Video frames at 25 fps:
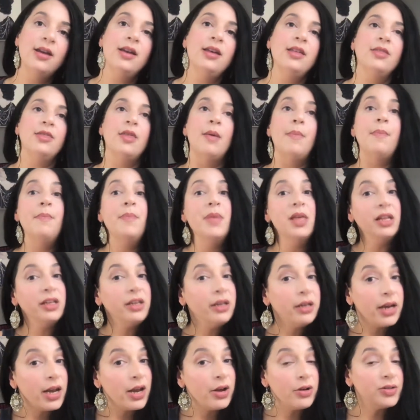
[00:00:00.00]
The
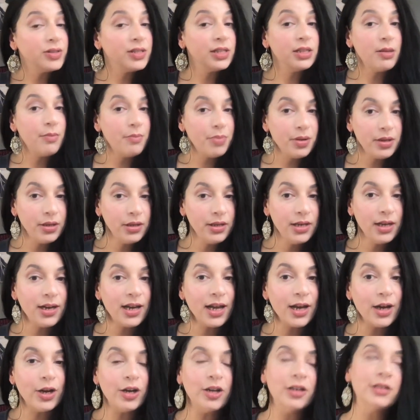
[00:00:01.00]
millionaires and the
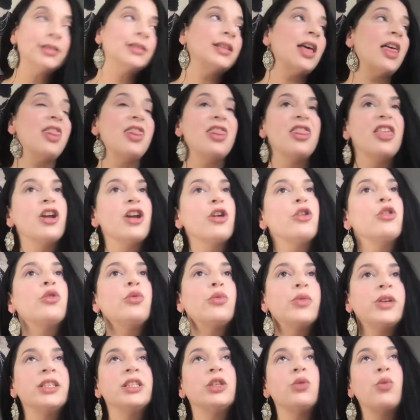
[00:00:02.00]
billionaires, they're the
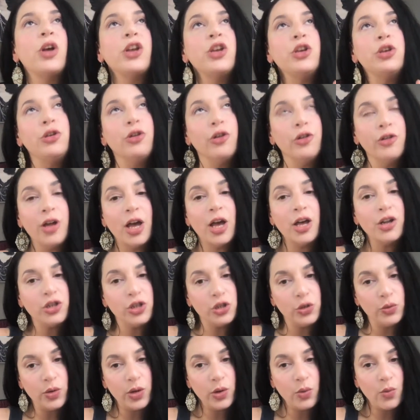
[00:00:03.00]
reason why you're not
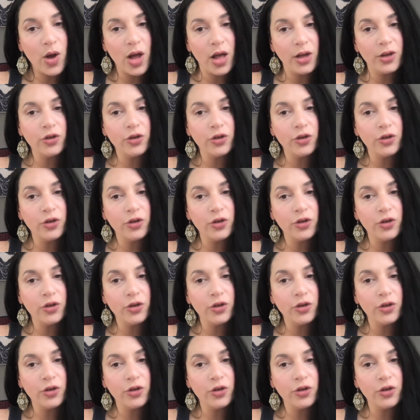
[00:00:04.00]
doing well.